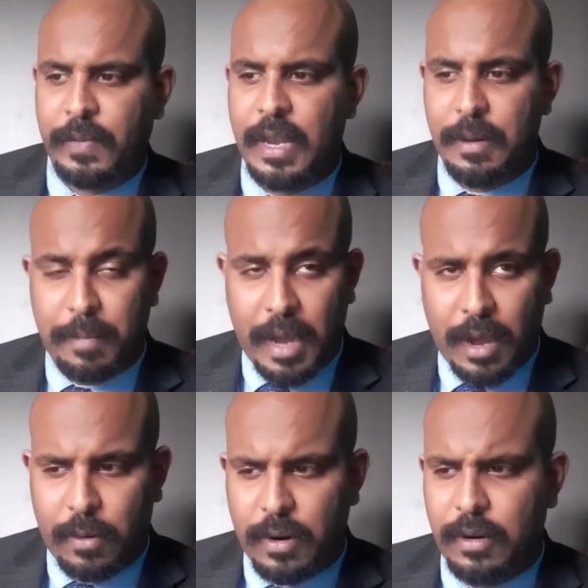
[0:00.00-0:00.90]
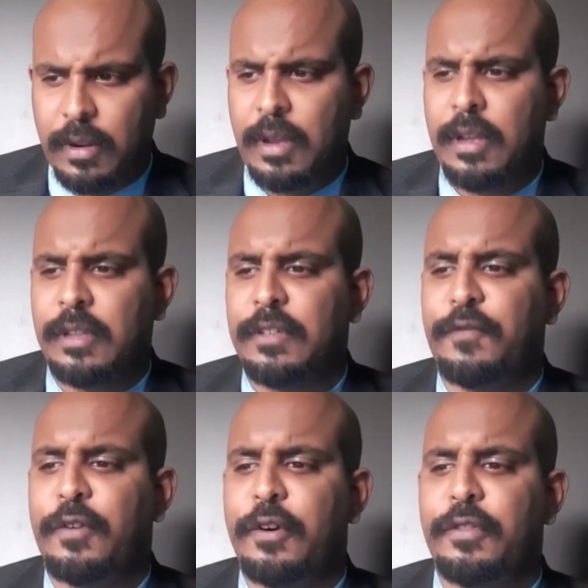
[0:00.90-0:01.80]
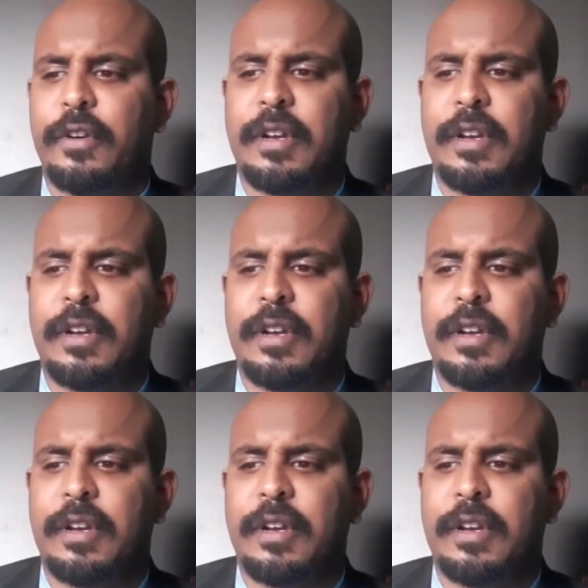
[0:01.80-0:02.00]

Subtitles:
in power to further